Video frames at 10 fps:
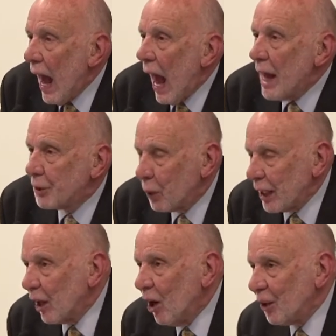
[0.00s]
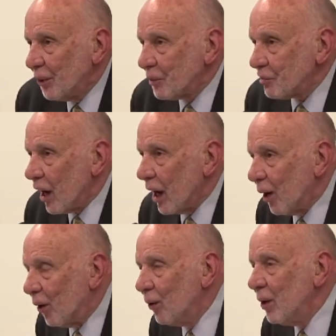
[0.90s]
Had we gone to
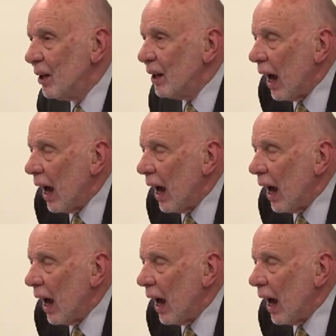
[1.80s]
trial,